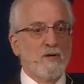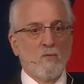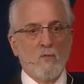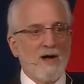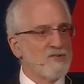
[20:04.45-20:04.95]
in
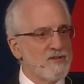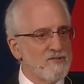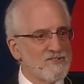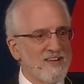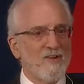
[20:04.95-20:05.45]

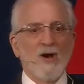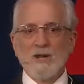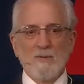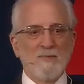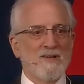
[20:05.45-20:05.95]
watches and
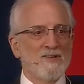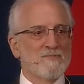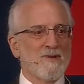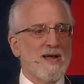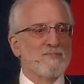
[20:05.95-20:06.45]
automobiles,
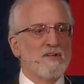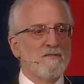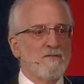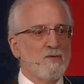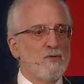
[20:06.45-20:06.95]
perhaps in
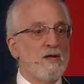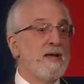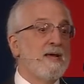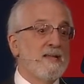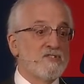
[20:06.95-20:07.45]
food.
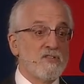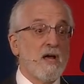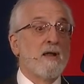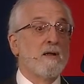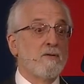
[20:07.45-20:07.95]
It's
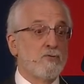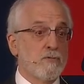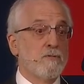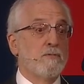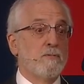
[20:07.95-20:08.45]
not
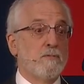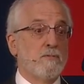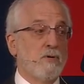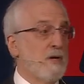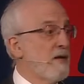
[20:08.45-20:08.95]
true,
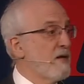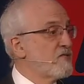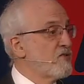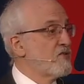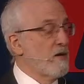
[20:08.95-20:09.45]
or not
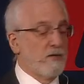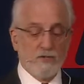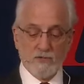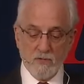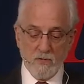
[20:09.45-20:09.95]
necessarily
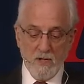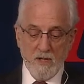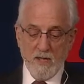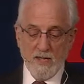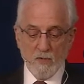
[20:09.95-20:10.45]
true,
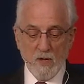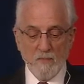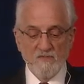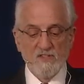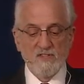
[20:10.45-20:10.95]
in the realm
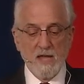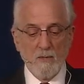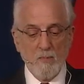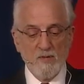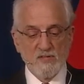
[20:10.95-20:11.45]
of
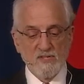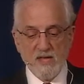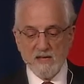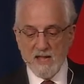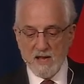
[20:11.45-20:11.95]
sustainable business
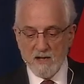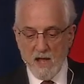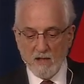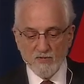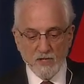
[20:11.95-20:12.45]
and
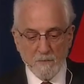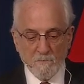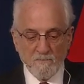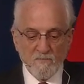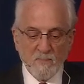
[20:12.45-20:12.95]
technology.
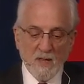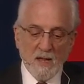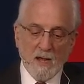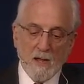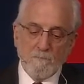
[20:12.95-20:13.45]

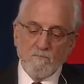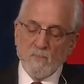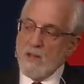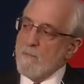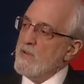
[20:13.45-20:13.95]

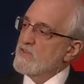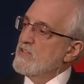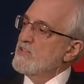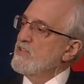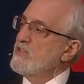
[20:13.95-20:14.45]

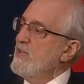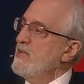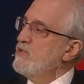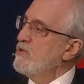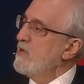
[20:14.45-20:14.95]
Businesses
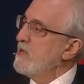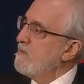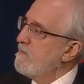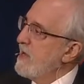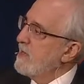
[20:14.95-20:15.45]
need to
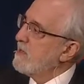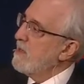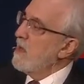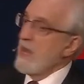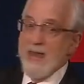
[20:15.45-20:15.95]
innovate
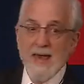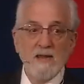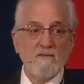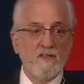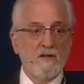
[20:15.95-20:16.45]
ahead
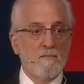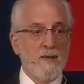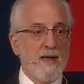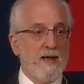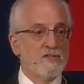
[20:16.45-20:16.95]
of the
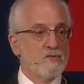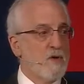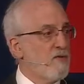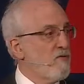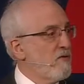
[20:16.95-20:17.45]
demands,
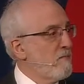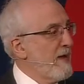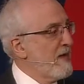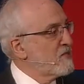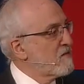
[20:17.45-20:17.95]
whether the
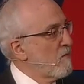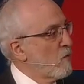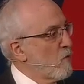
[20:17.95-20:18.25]
demands from the